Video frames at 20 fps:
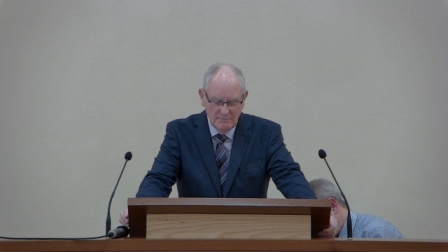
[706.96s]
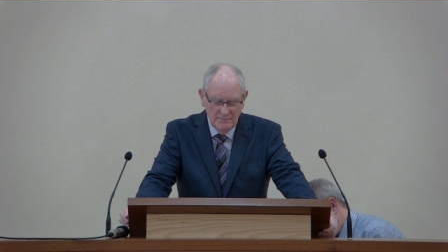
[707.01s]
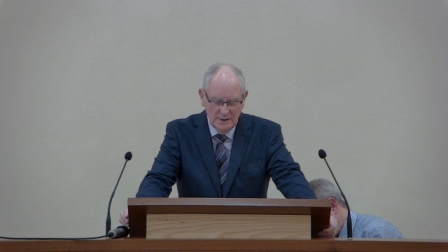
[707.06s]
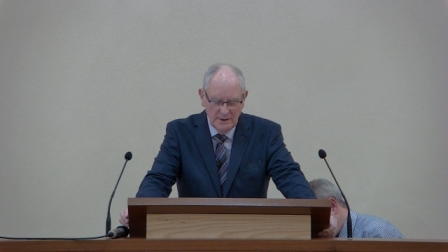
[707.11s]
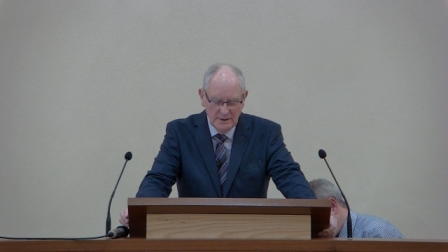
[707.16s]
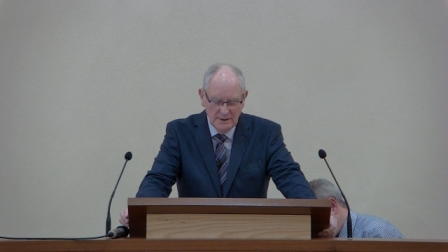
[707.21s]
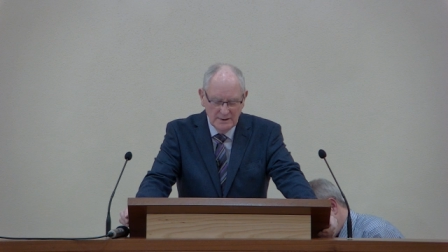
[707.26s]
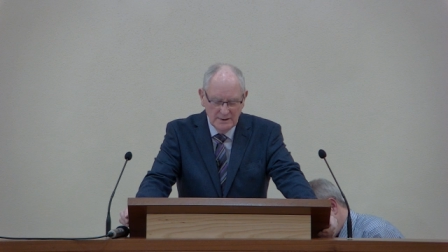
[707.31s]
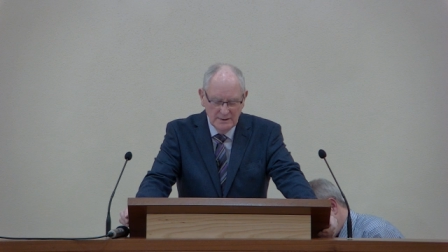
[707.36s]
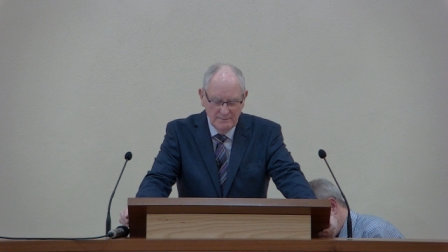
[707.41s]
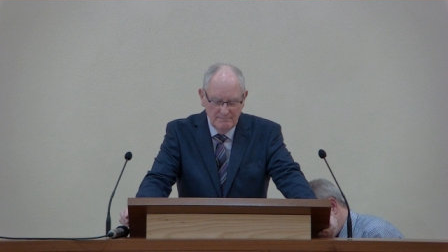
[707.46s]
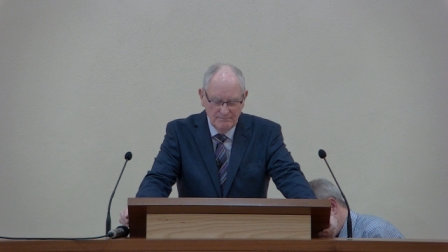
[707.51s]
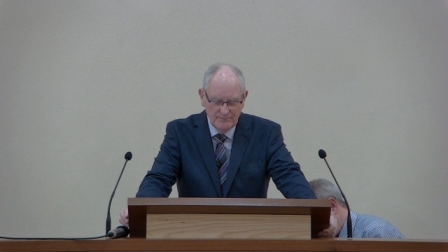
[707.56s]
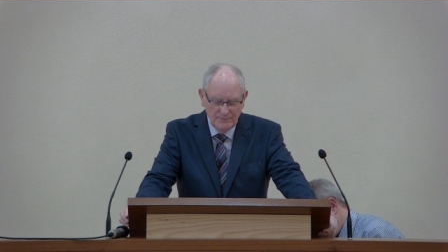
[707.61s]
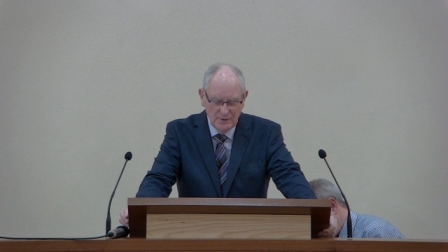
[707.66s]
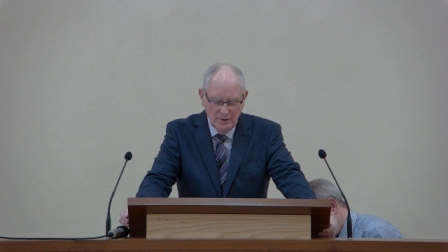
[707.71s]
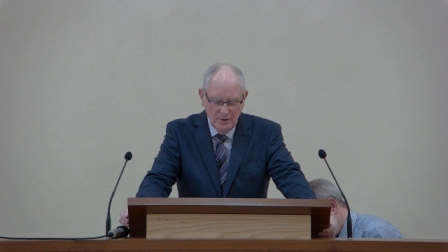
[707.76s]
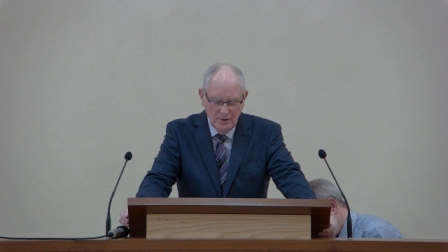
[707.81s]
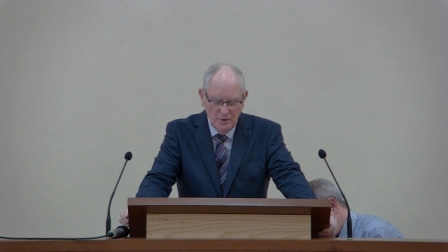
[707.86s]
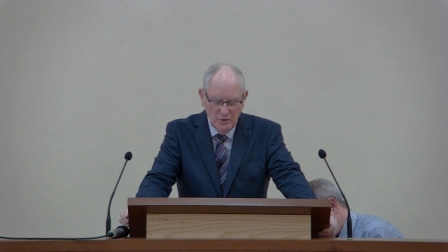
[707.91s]
But
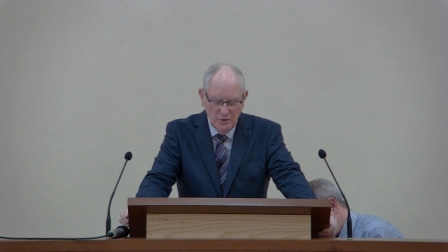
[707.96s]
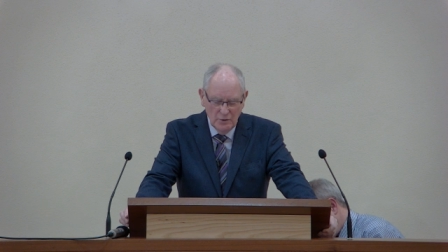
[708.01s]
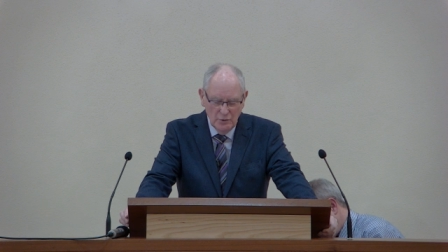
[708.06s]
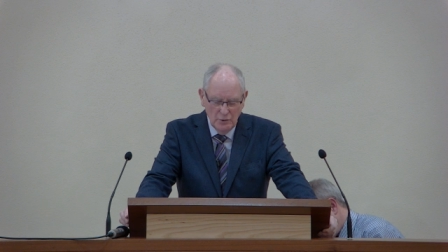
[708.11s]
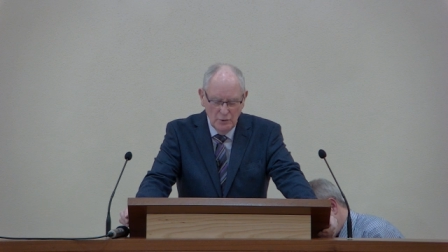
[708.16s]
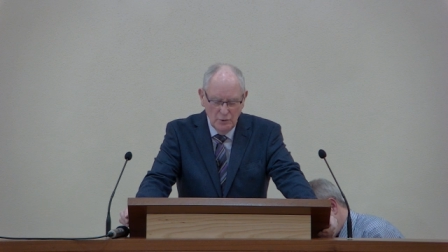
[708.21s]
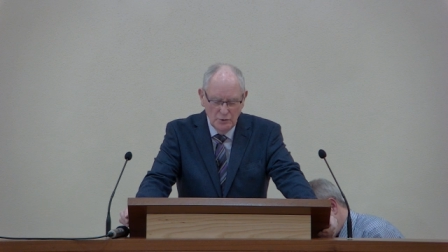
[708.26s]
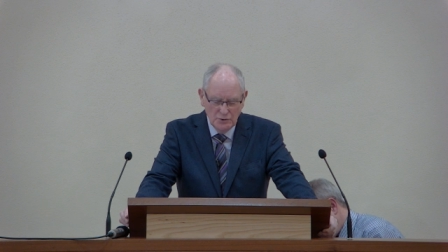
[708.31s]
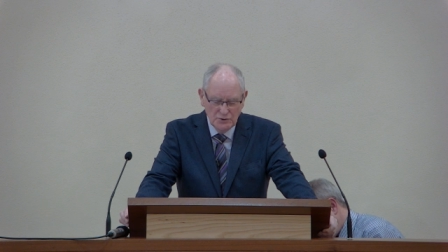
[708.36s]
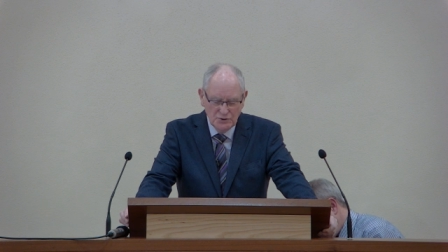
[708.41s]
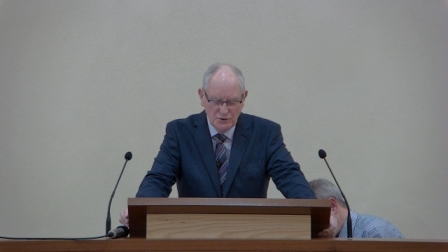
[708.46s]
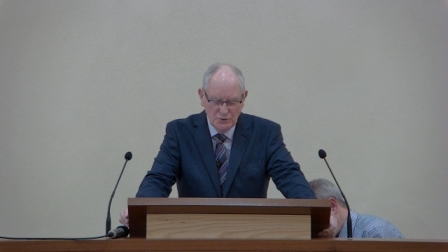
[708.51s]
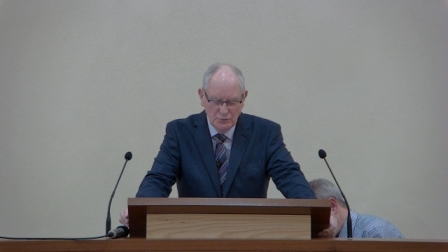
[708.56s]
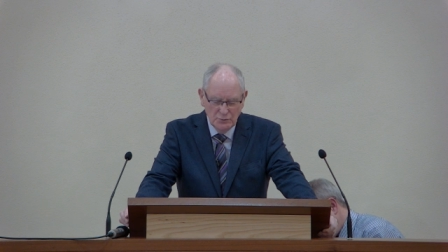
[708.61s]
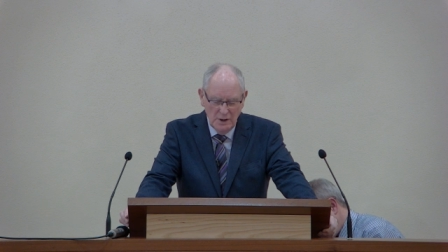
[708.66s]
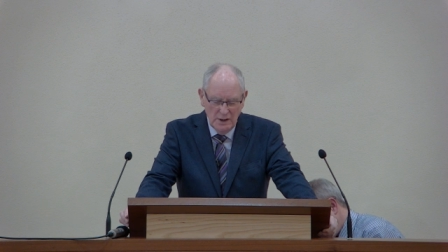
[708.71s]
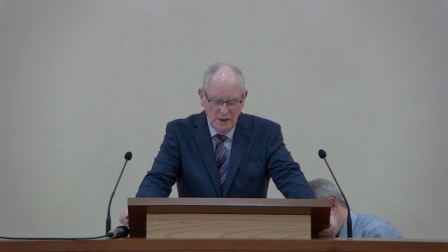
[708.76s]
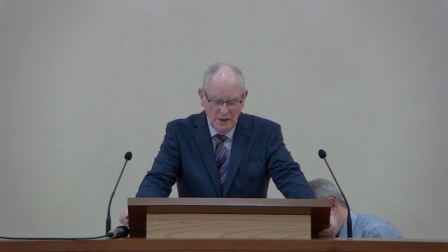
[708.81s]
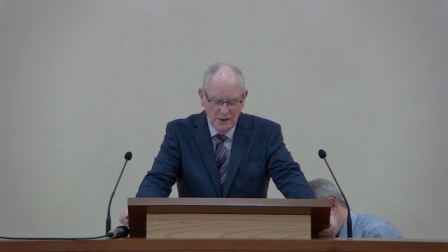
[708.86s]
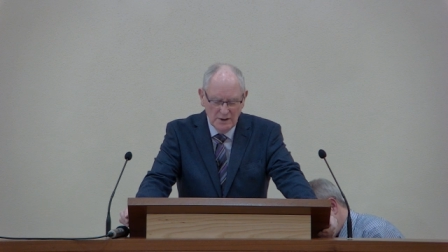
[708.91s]

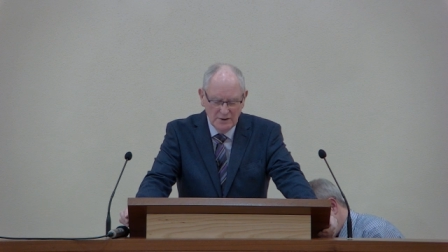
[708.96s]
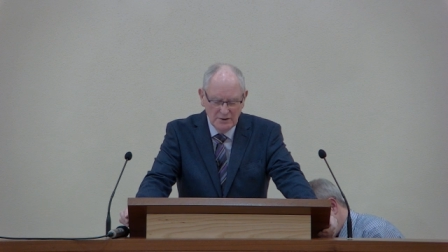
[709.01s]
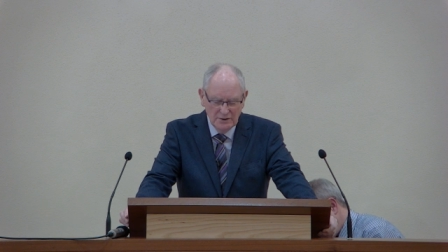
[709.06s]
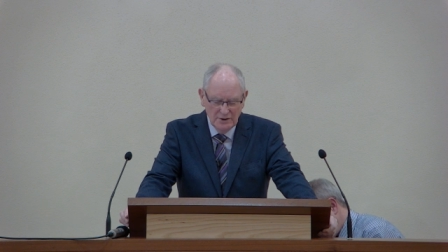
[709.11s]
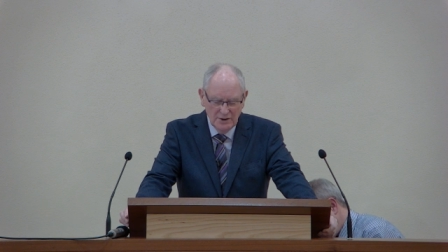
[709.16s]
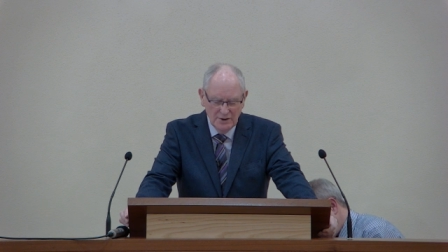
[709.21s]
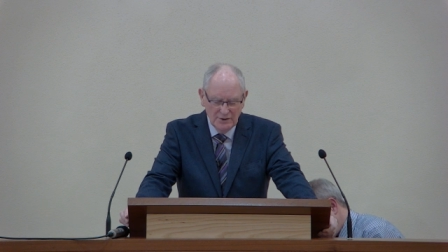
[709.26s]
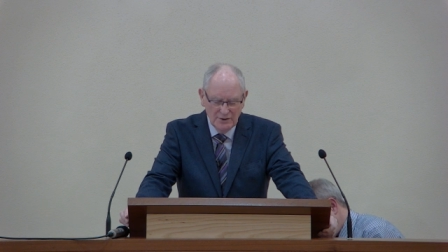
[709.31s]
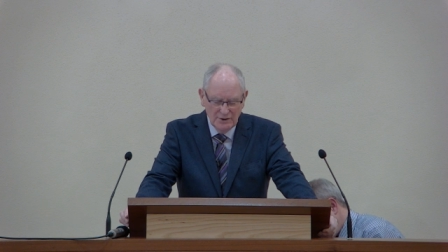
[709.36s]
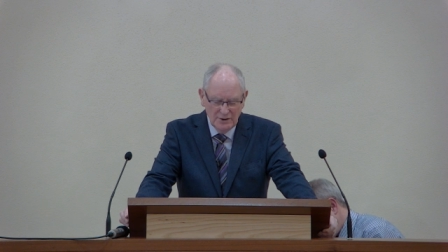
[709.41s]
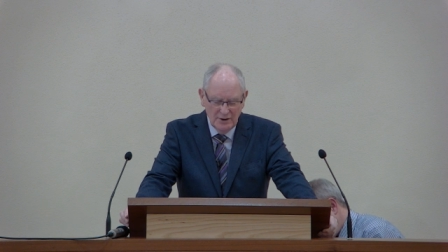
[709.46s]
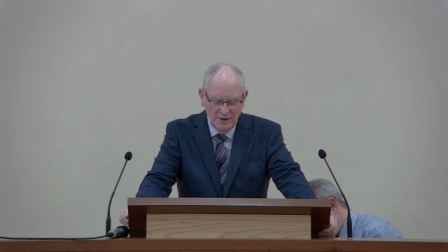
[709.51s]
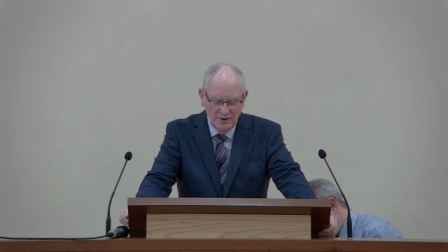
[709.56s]
whoso hearkeneth